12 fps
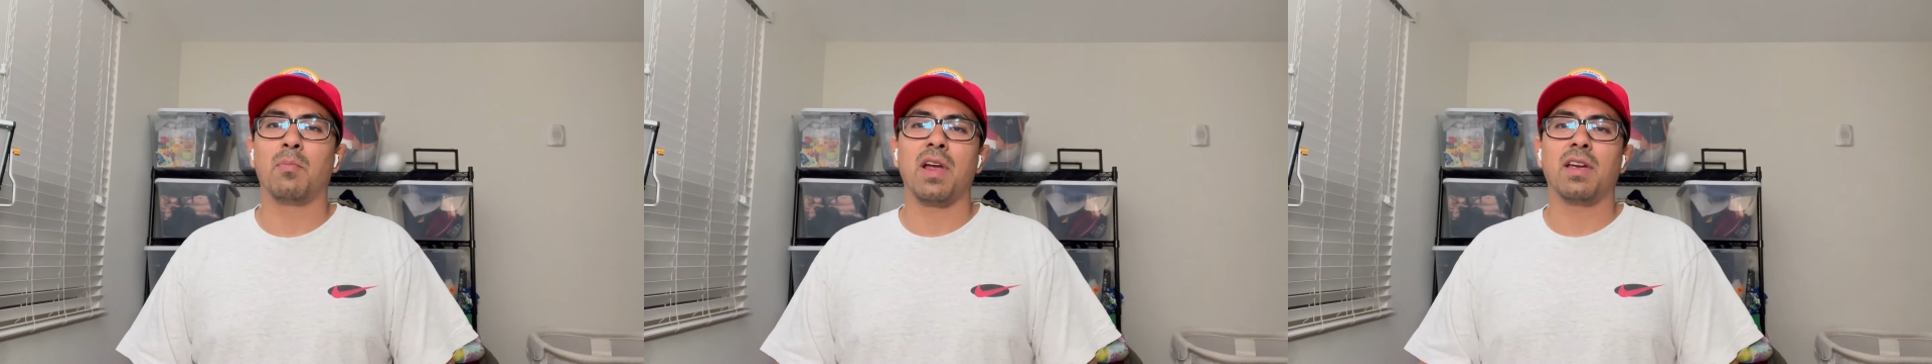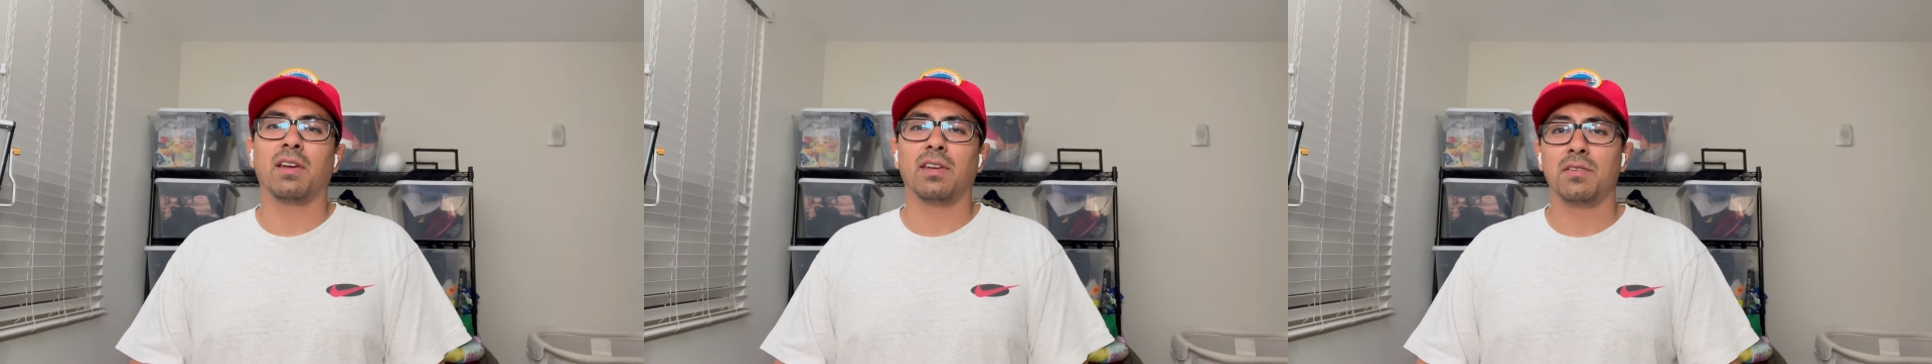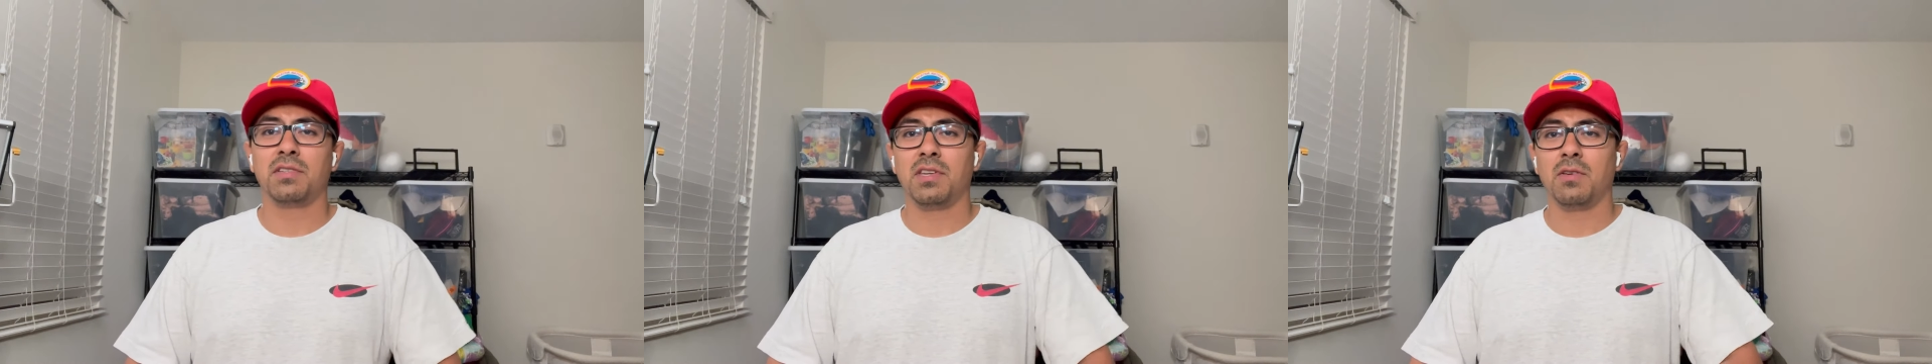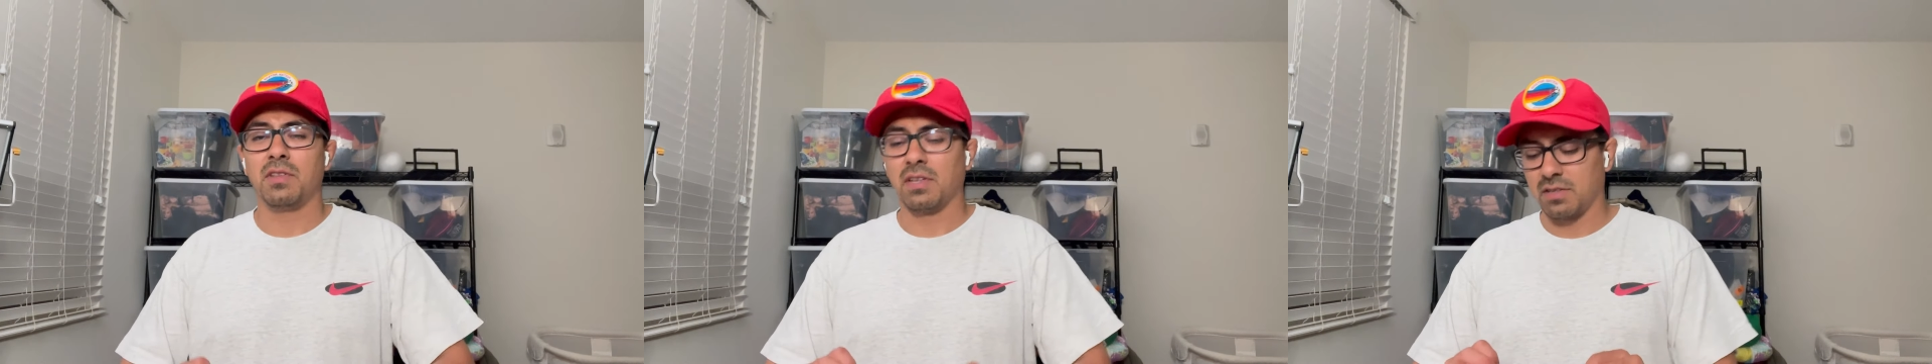breaking news to
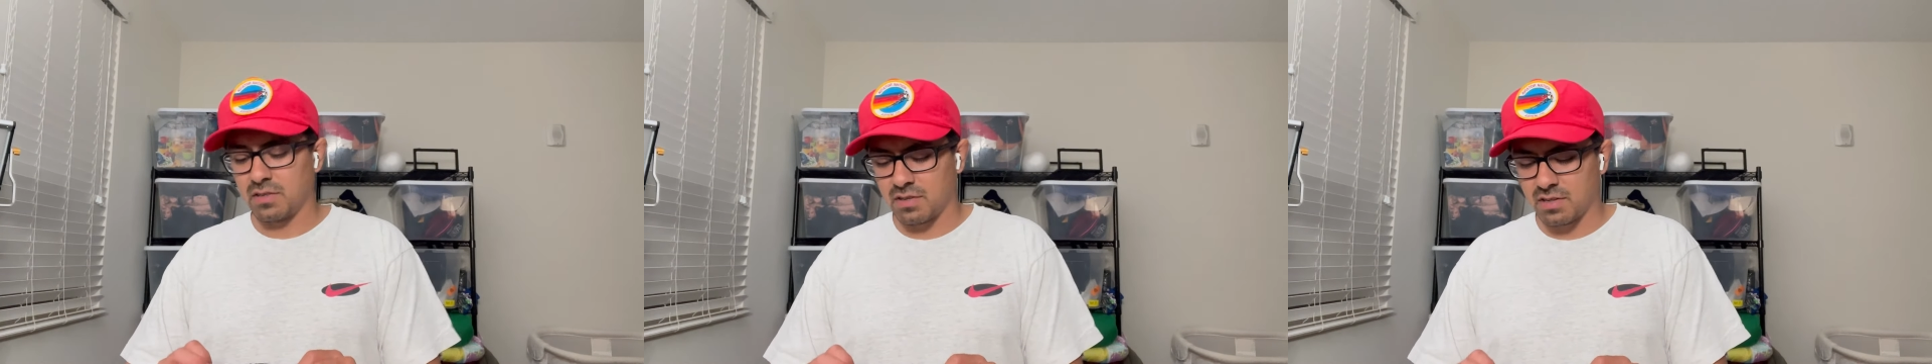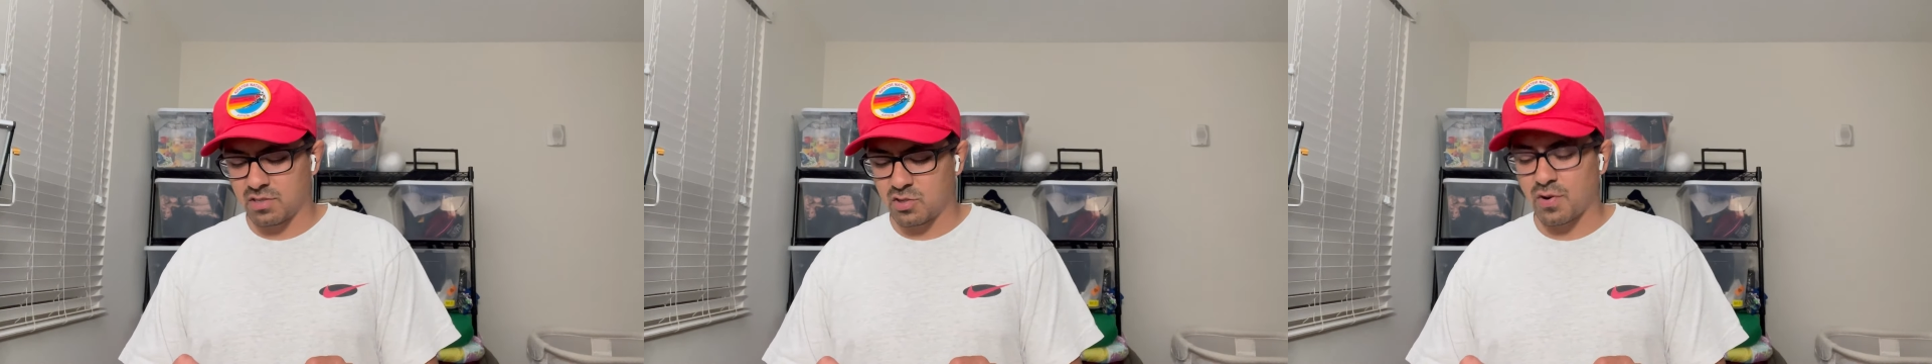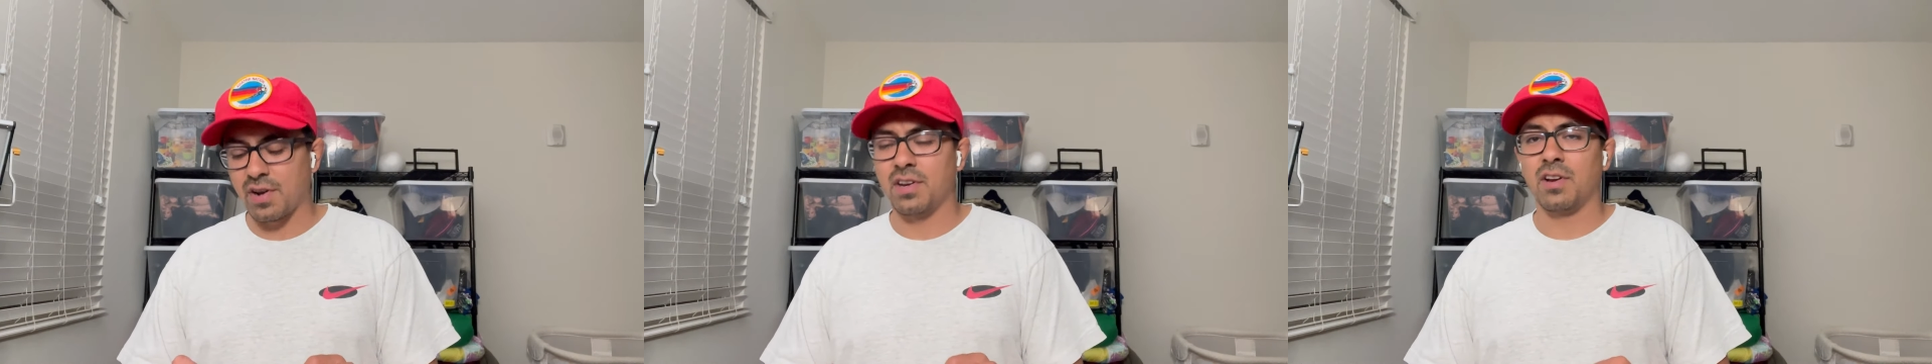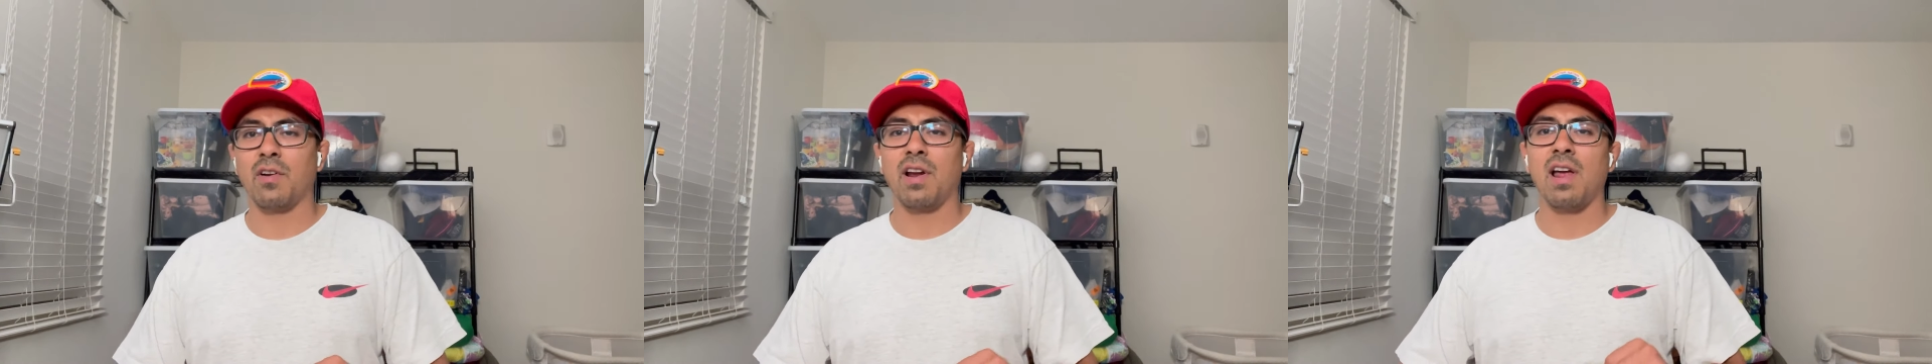you that it's
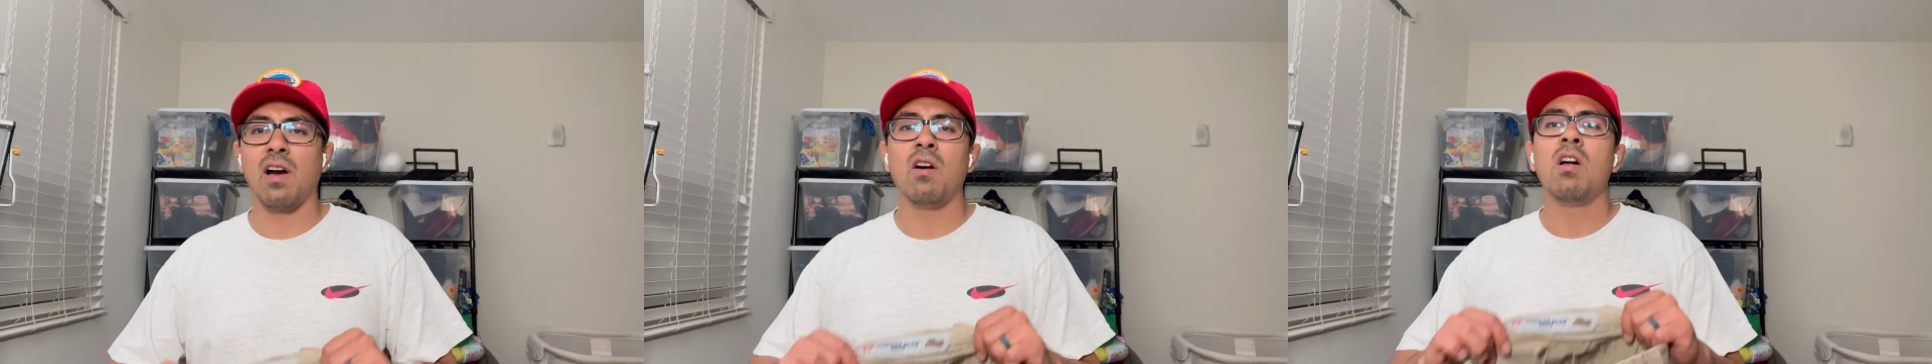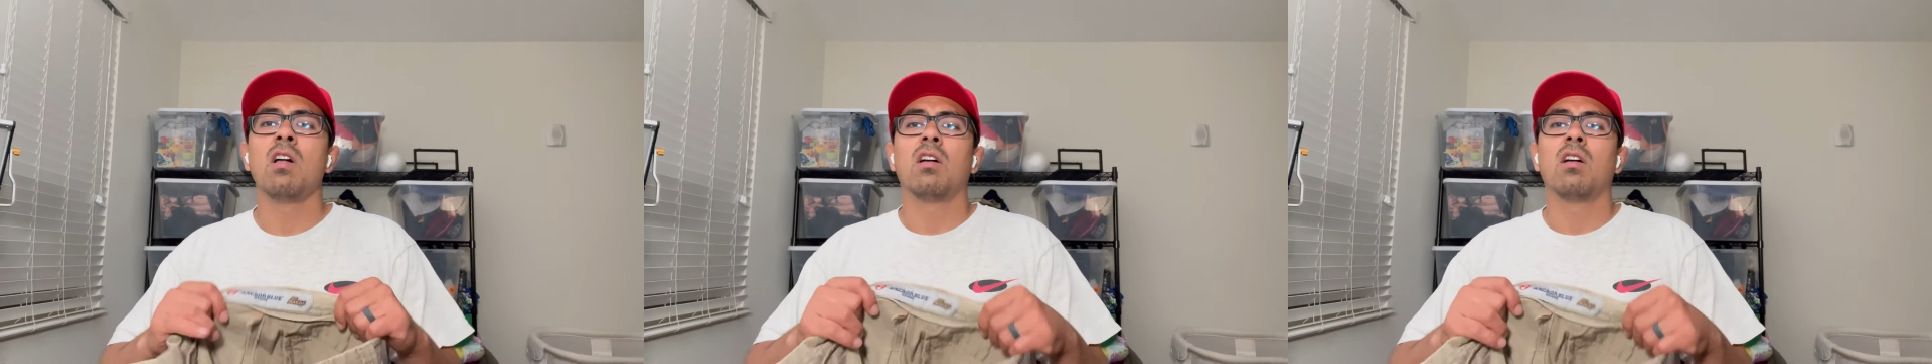trending right now.